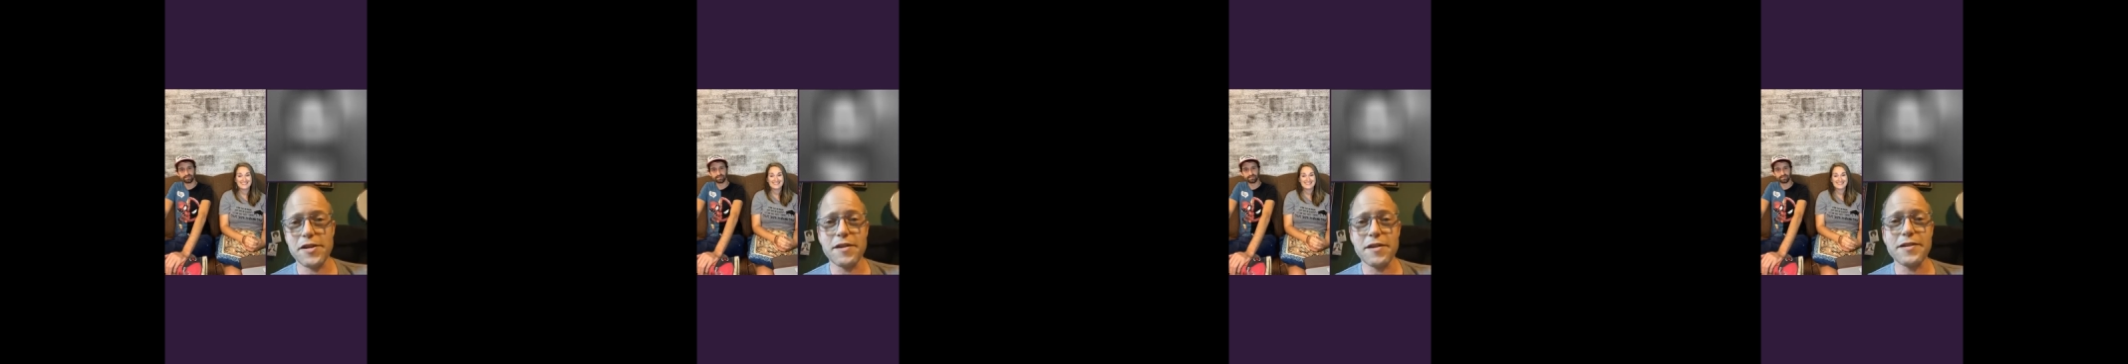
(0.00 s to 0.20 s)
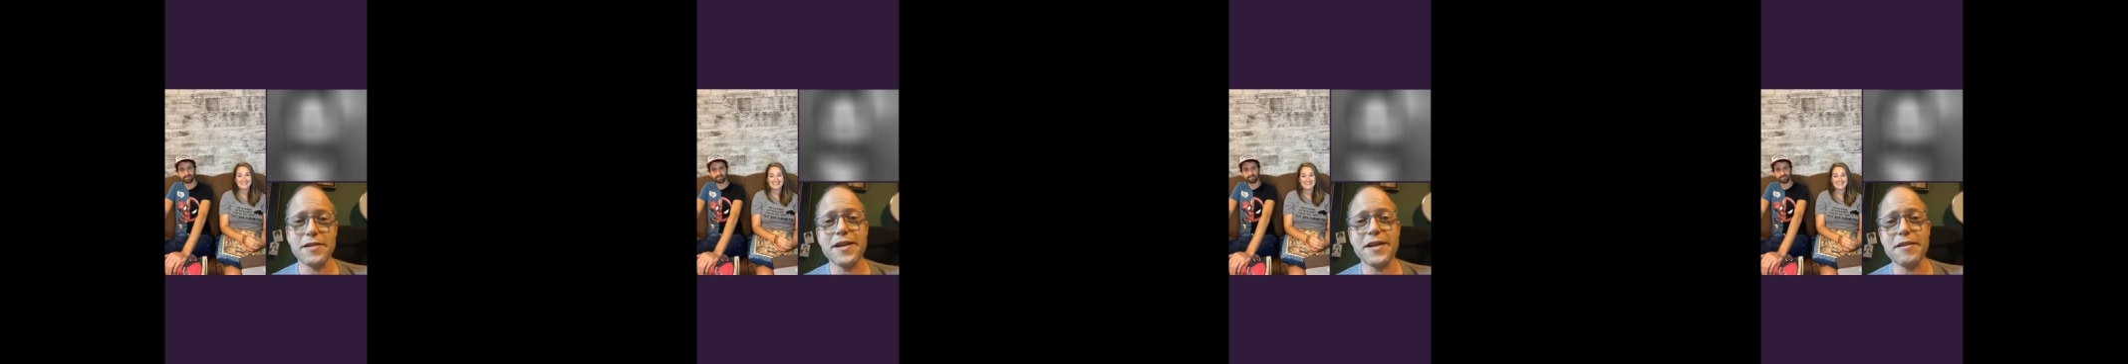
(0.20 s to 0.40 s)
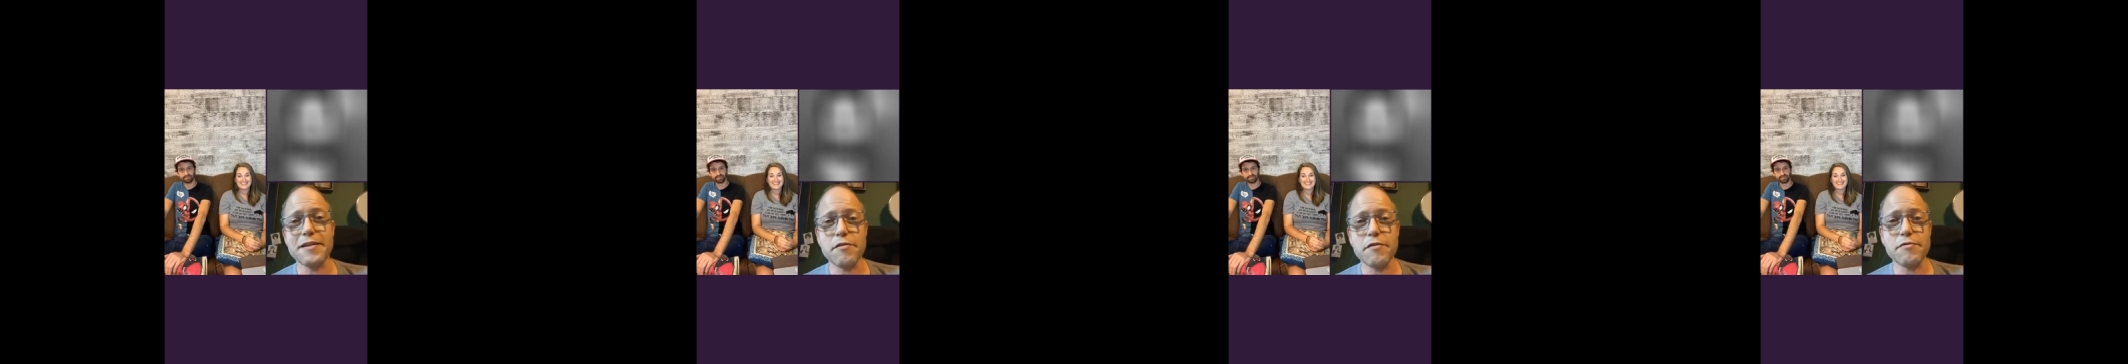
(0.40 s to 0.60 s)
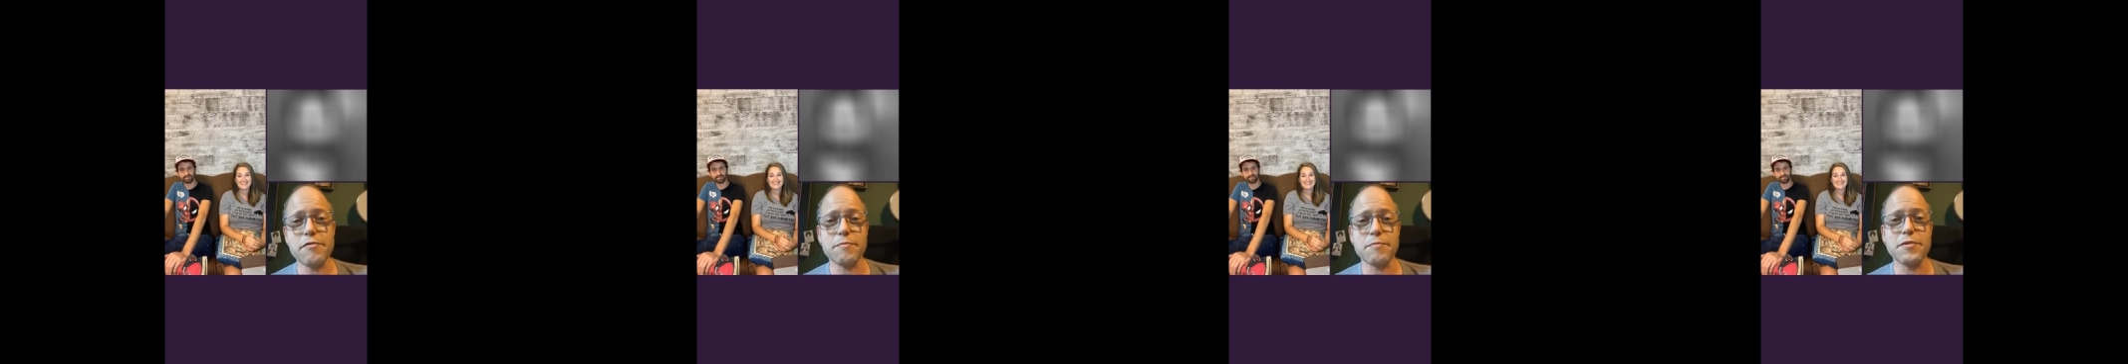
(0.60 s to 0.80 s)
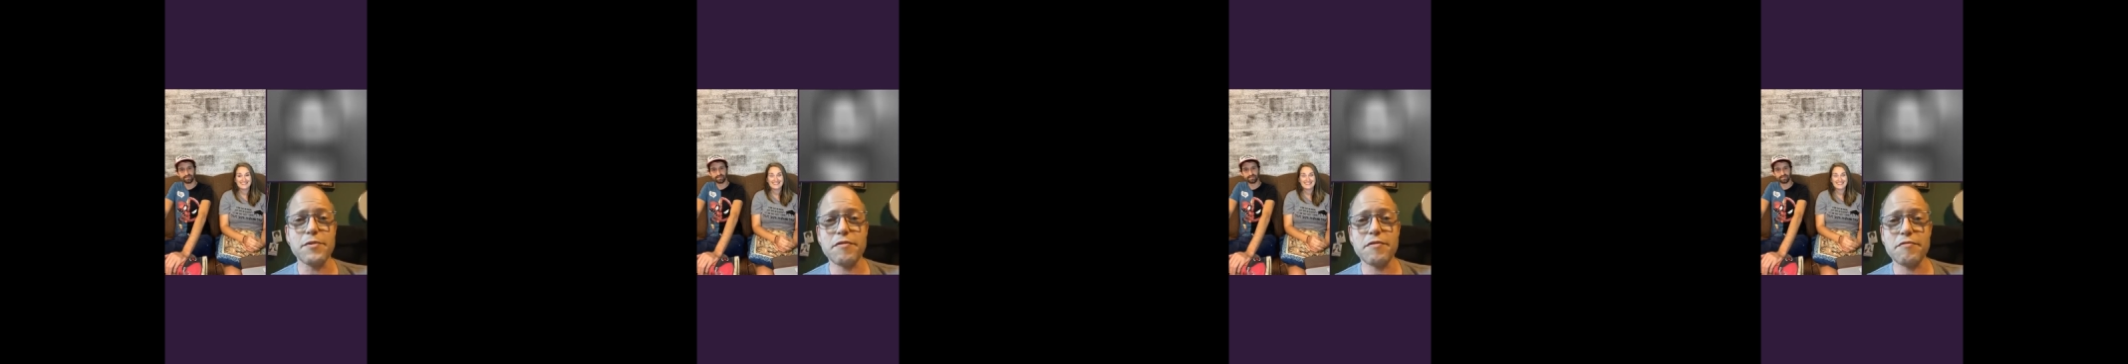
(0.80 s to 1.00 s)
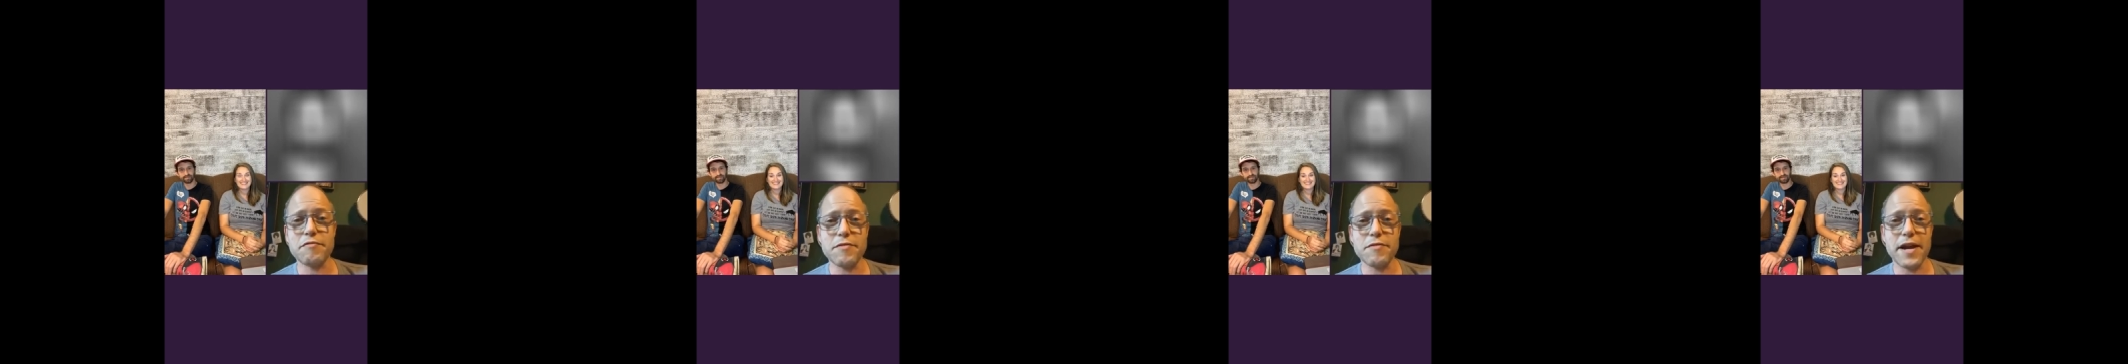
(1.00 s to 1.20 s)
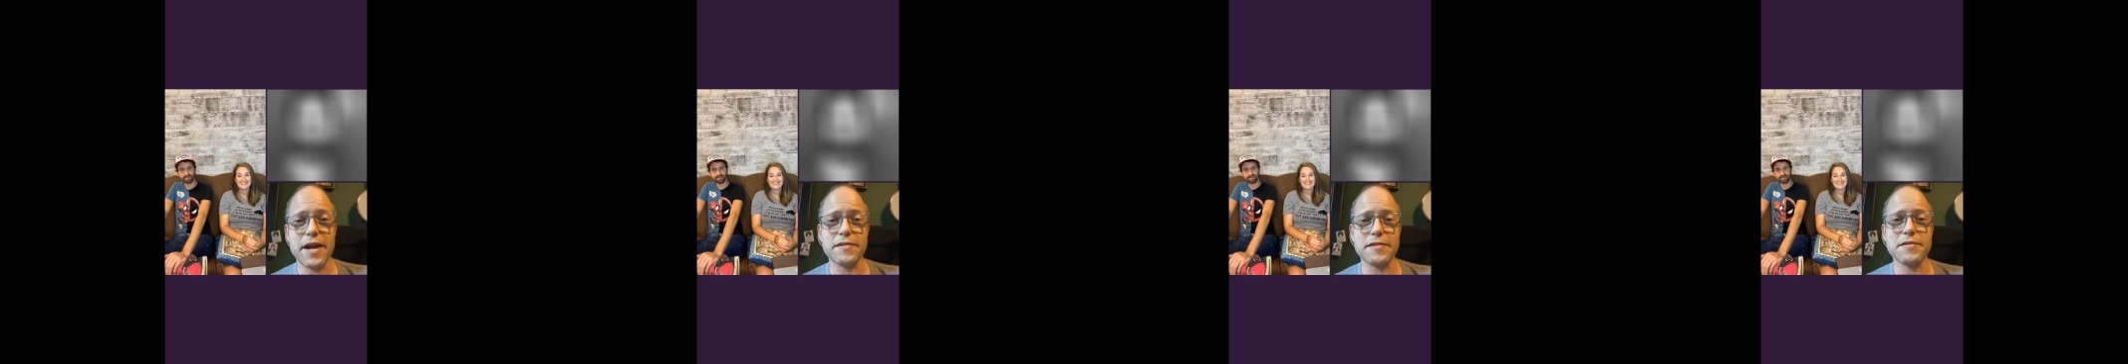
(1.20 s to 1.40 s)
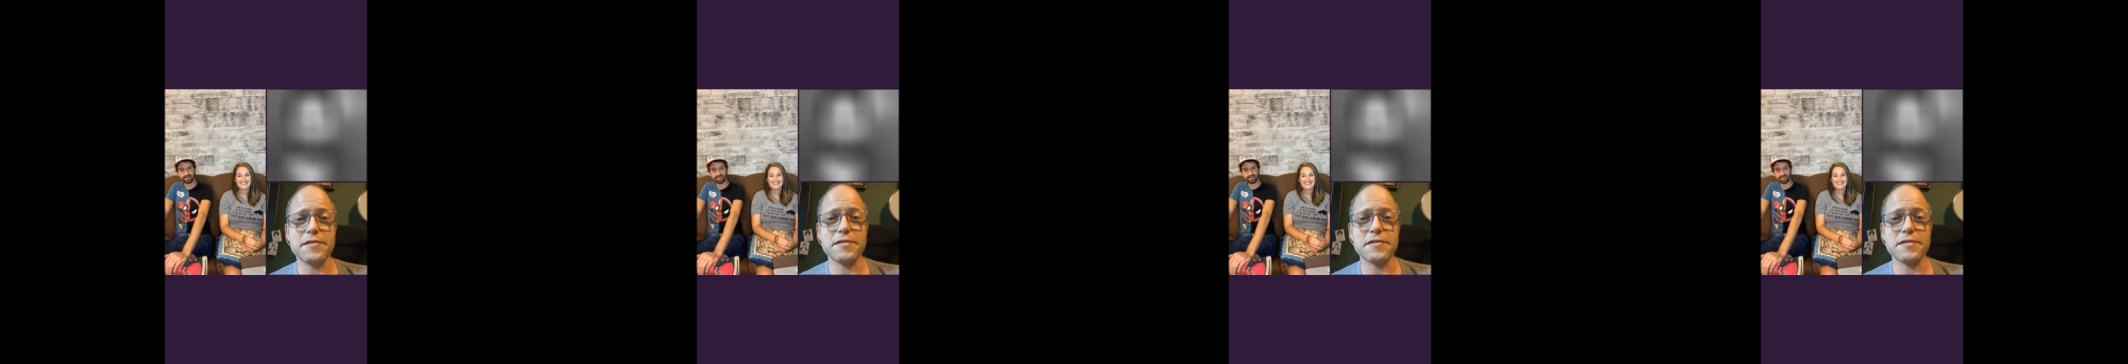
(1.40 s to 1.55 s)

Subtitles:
on getting the third book through edits.